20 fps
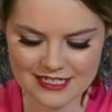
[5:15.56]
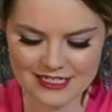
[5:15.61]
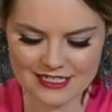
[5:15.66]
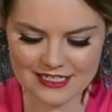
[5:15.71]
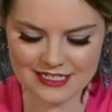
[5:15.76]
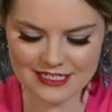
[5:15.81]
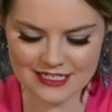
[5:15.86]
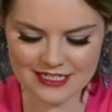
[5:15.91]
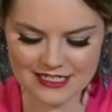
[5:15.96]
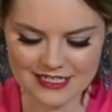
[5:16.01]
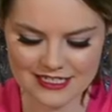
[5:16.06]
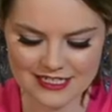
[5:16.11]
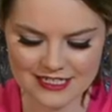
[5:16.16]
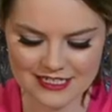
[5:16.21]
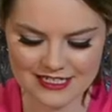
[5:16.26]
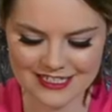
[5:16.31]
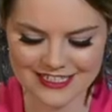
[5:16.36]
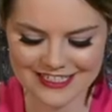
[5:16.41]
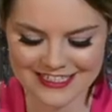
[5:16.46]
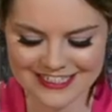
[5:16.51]

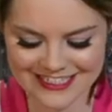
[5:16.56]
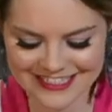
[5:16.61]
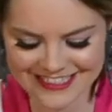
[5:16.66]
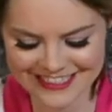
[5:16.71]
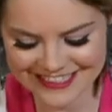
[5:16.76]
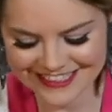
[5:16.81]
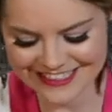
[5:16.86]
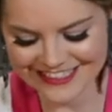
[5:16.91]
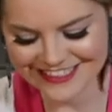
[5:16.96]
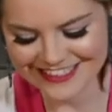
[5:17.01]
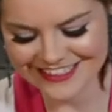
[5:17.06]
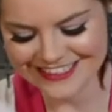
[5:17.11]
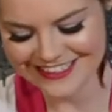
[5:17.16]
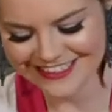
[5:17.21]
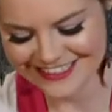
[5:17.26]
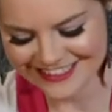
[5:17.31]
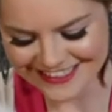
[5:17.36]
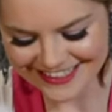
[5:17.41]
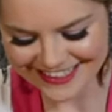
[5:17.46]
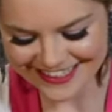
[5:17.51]

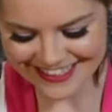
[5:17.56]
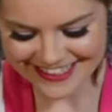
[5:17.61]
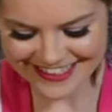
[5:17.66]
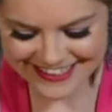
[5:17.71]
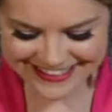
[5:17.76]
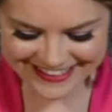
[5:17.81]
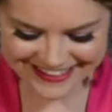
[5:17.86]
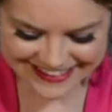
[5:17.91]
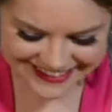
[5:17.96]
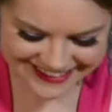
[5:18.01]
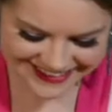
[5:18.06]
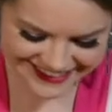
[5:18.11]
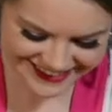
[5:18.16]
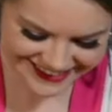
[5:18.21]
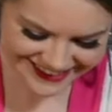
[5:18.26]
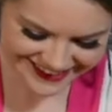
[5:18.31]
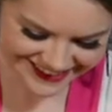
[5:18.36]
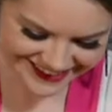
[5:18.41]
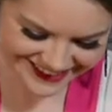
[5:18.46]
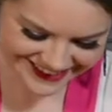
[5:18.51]

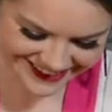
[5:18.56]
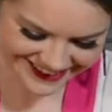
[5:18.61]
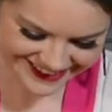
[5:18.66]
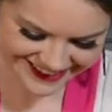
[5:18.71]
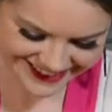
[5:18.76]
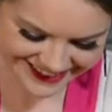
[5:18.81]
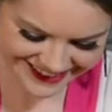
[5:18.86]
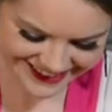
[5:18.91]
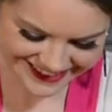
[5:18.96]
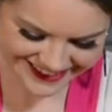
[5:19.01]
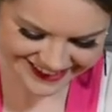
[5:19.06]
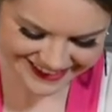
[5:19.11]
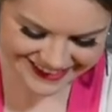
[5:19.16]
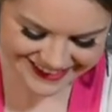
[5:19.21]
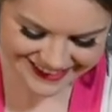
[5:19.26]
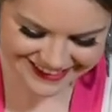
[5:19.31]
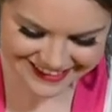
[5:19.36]
[no speech]